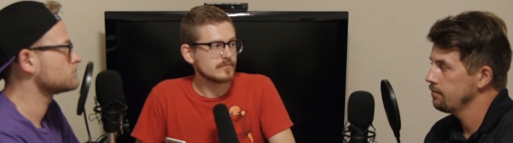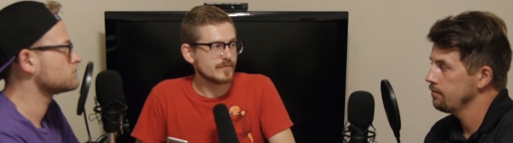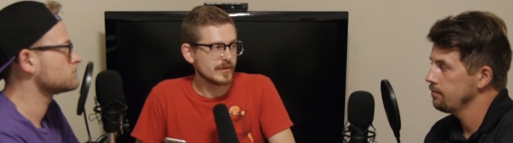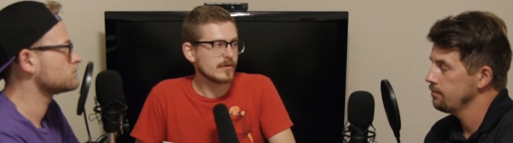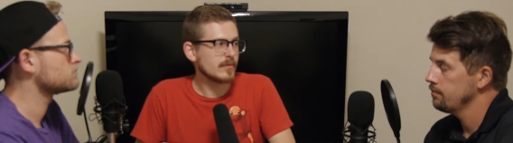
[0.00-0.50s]

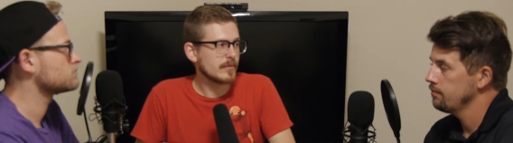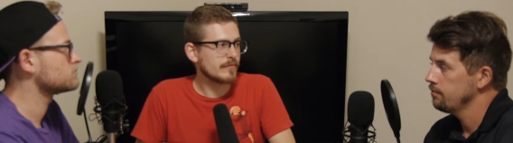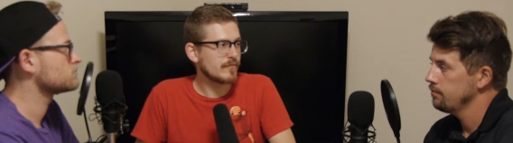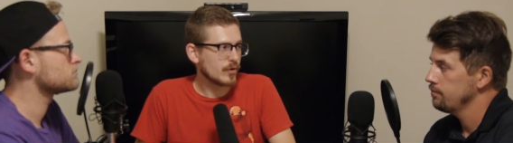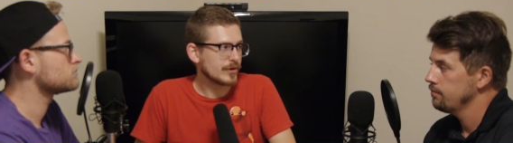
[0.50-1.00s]
Speaker 1: figure them up
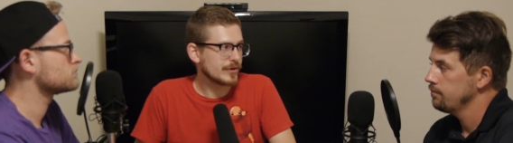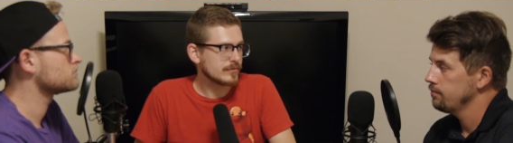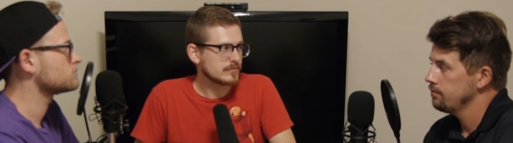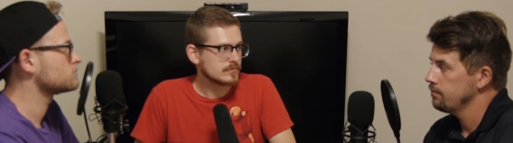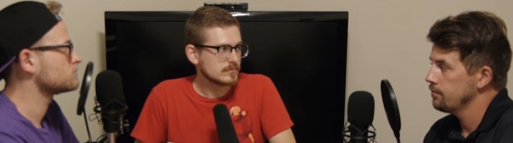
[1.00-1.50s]
for you.
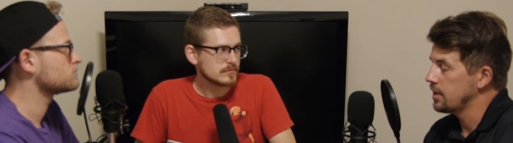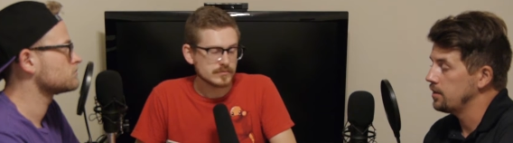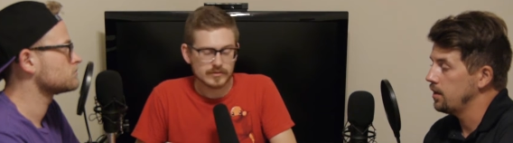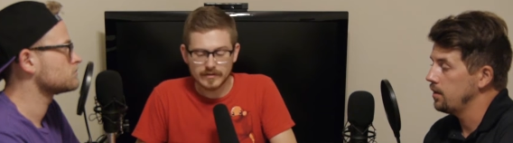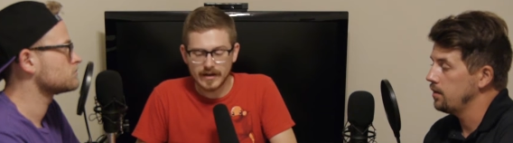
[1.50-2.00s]

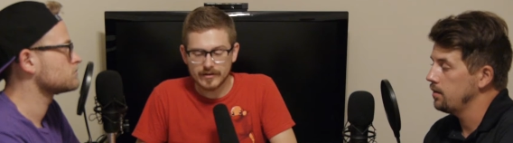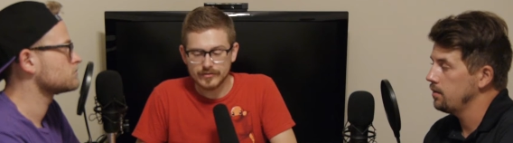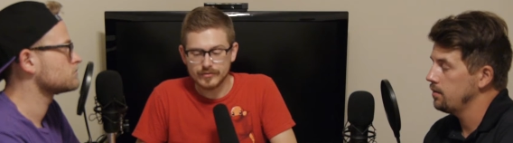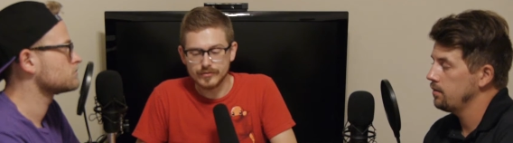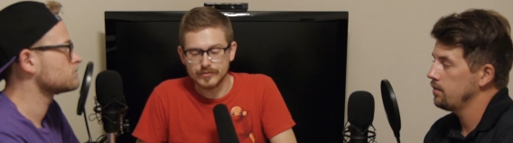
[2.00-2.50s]
So now
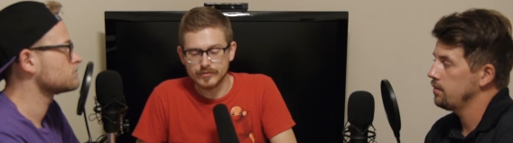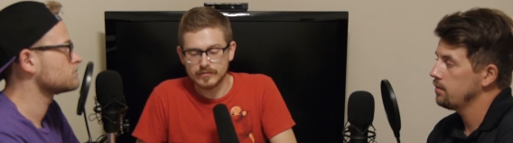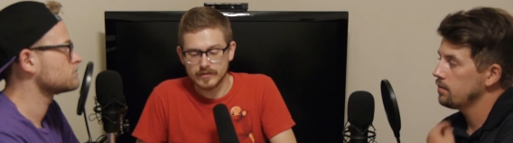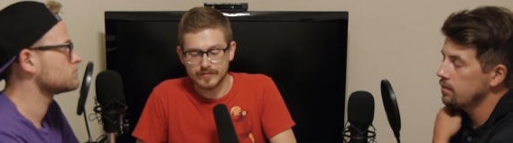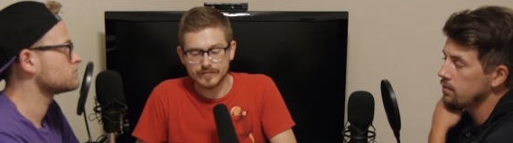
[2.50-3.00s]
you
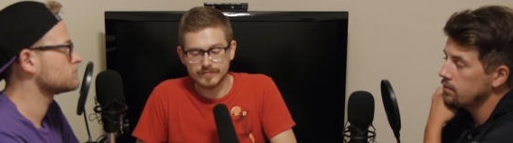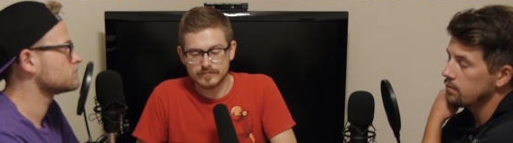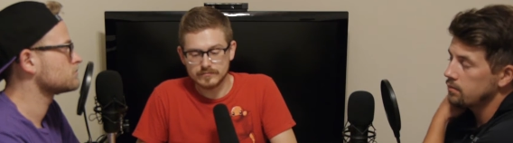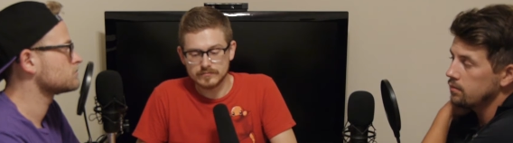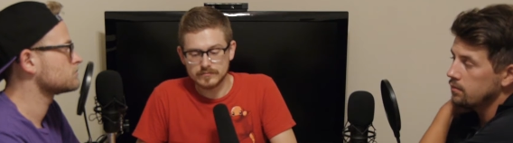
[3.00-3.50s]
they've
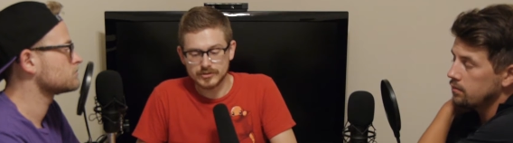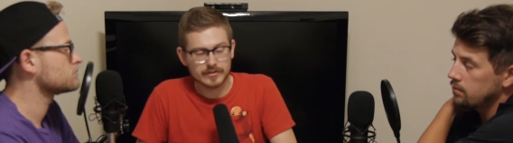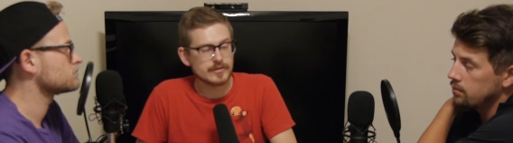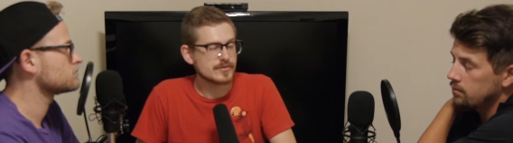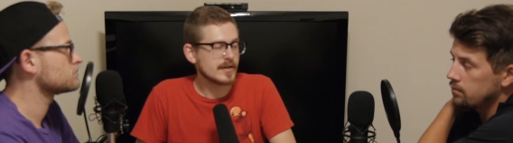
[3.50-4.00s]

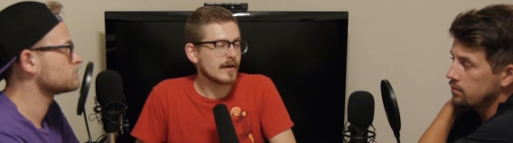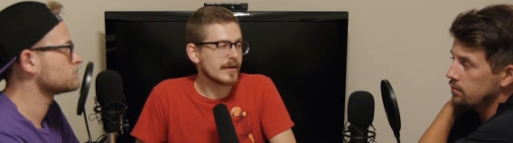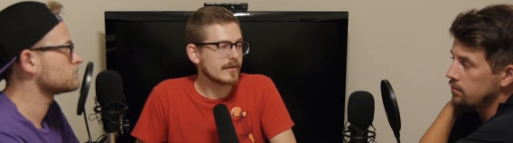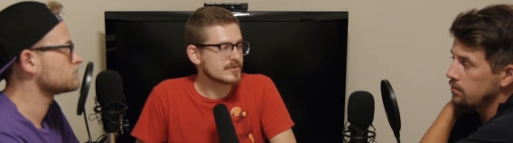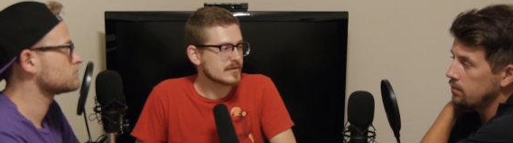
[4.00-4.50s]
shut those down
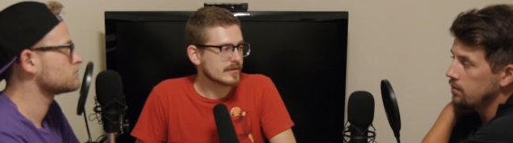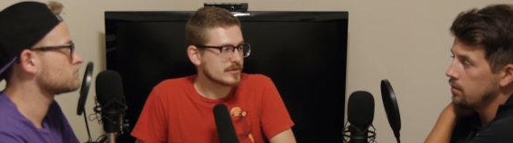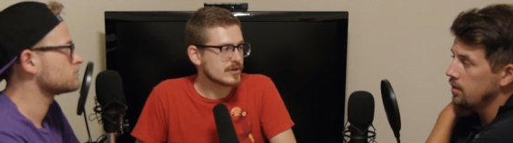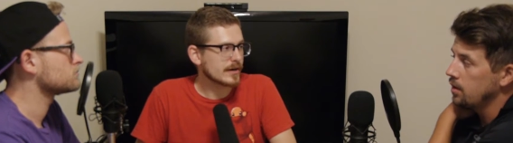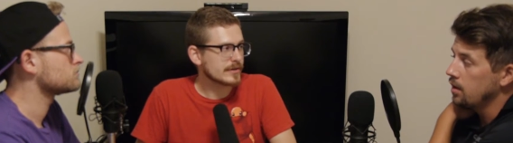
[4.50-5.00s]
now, just like the
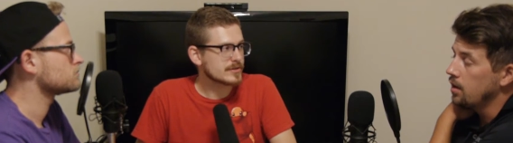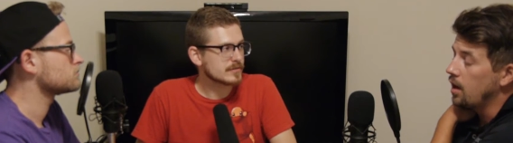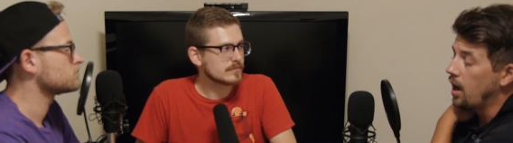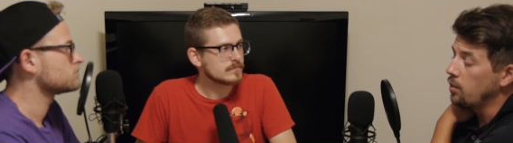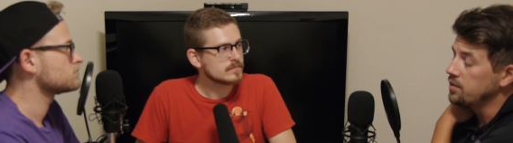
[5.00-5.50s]
trackers.
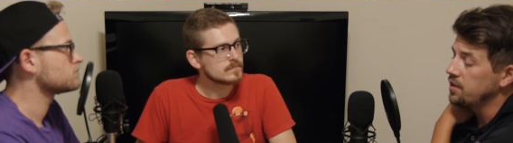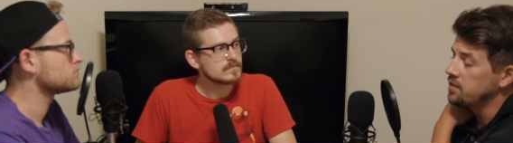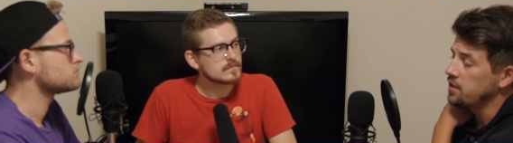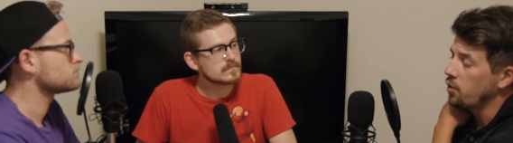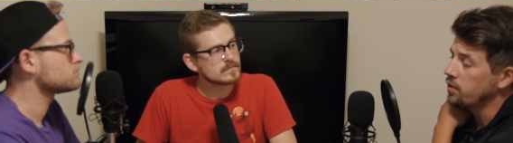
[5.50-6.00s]
Speaker 2: I will say this
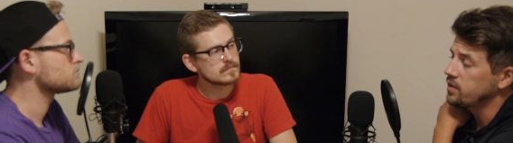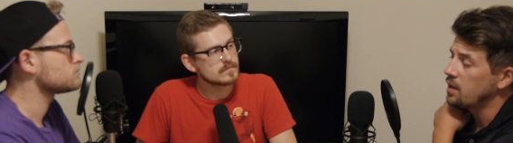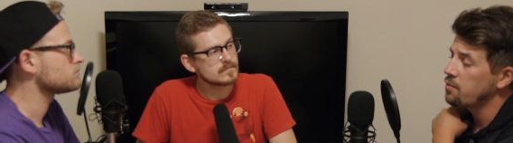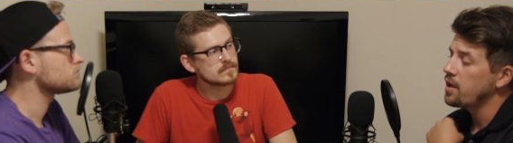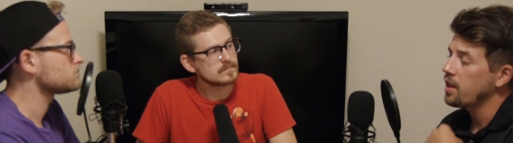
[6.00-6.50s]
is the only
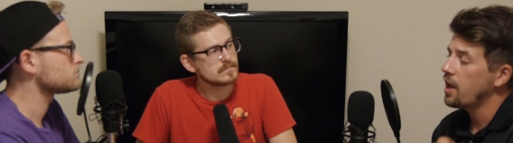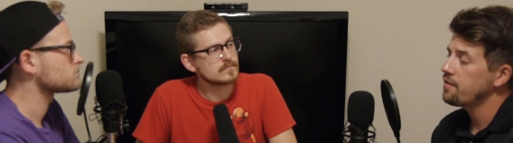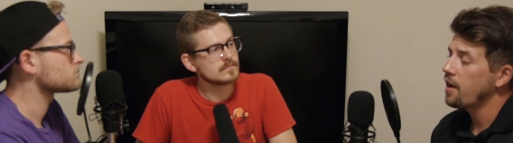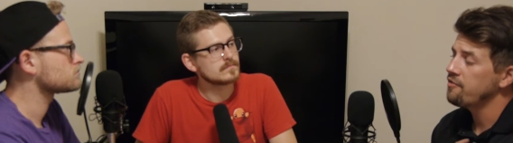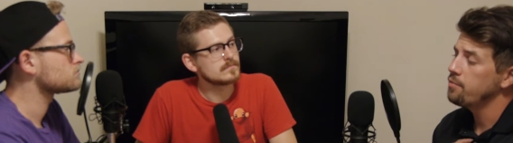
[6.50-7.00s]
time in my life
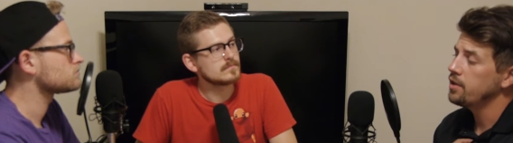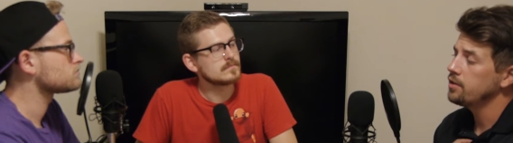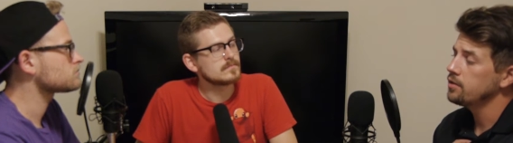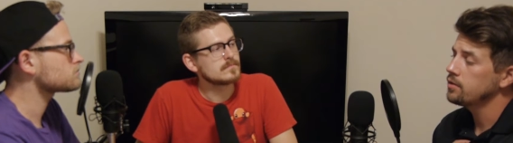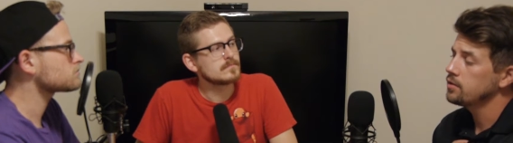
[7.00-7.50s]
I've
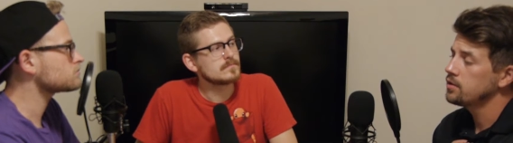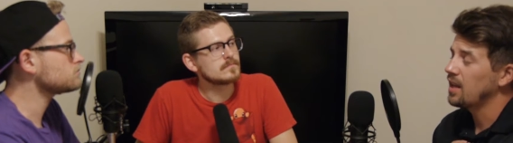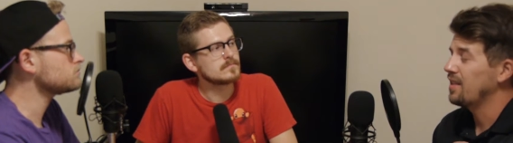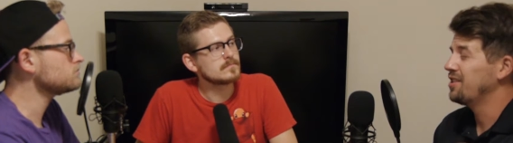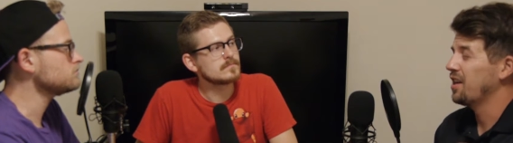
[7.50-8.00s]
been
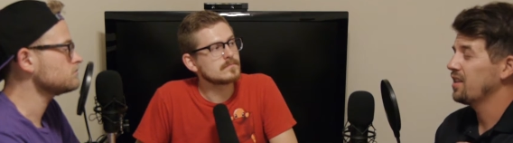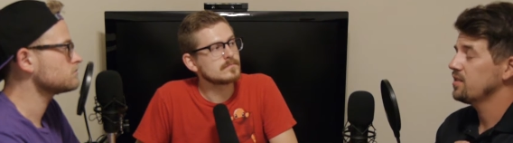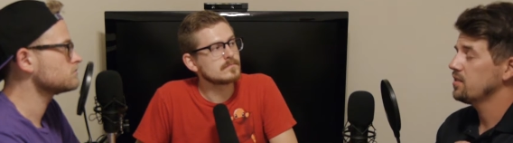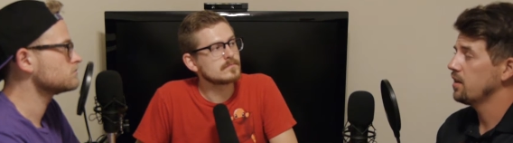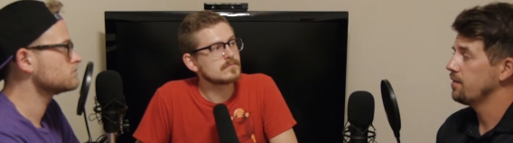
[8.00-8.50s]
slightly
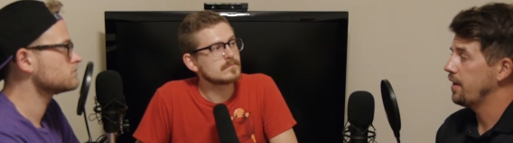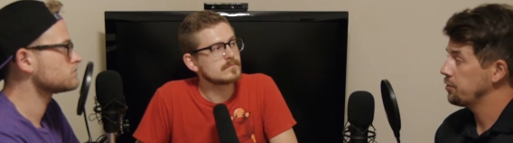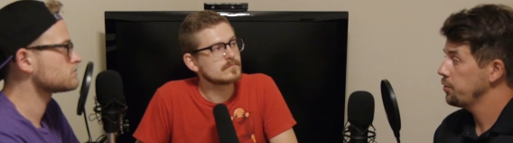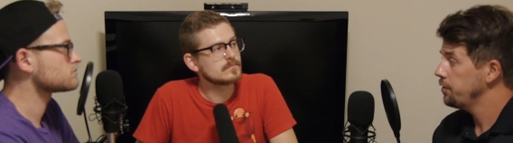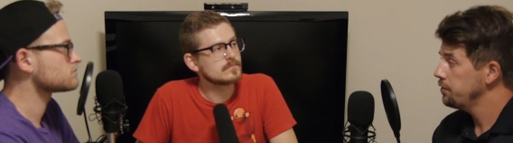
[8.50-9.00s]
jealous of
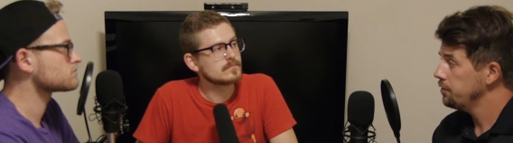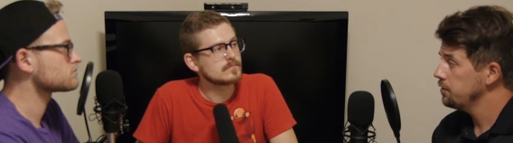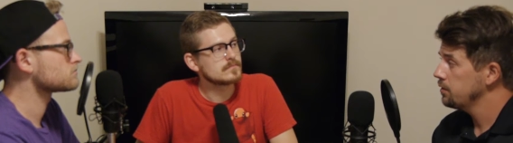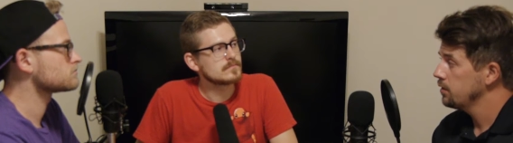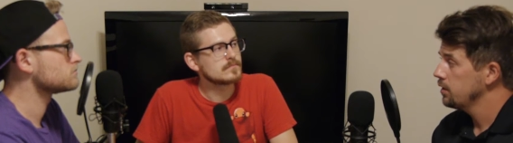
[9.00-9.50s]
Android
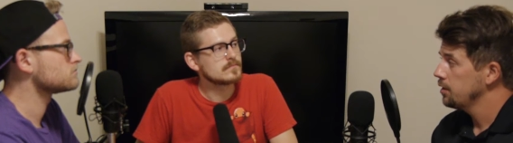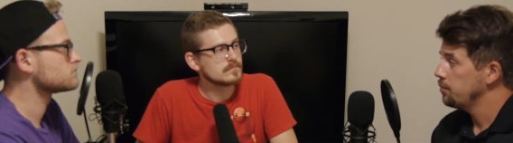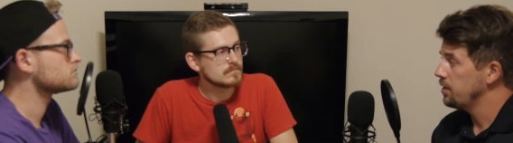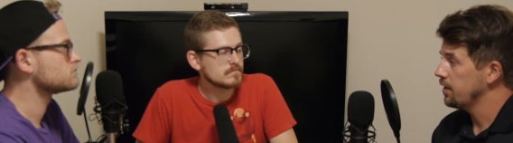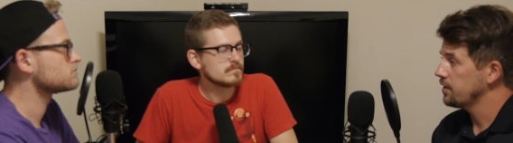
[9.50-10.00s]
users
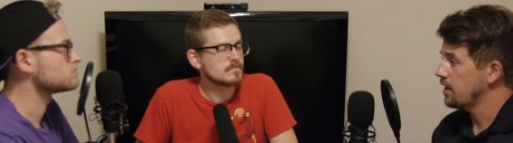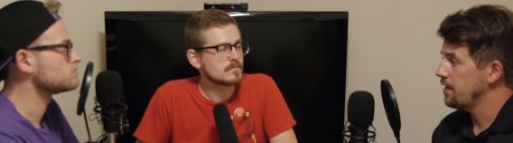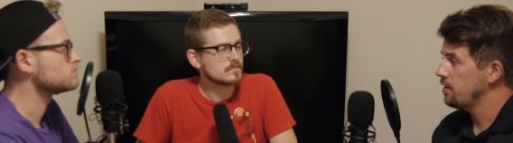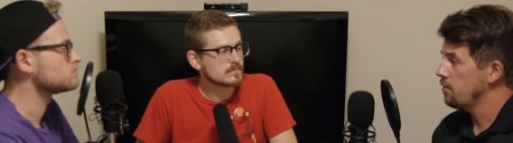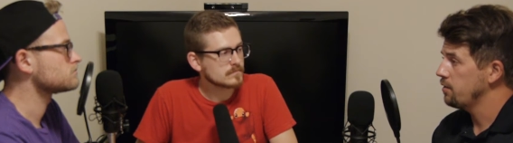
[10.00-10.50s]
because I
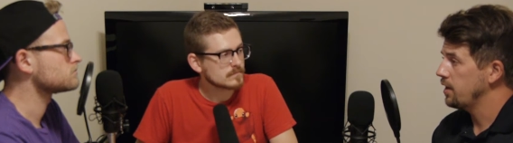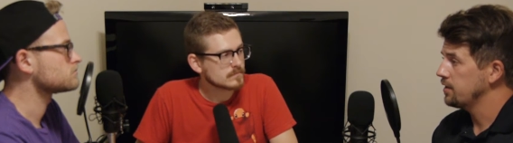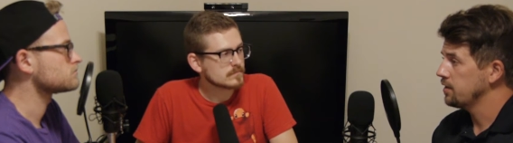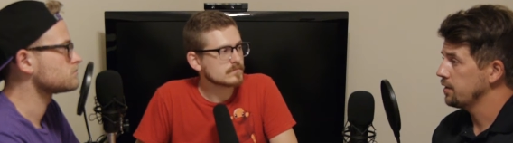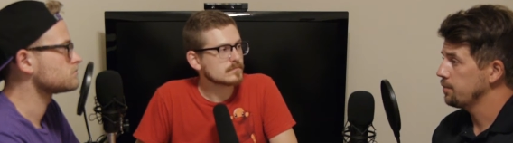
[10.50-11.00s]
know that it has a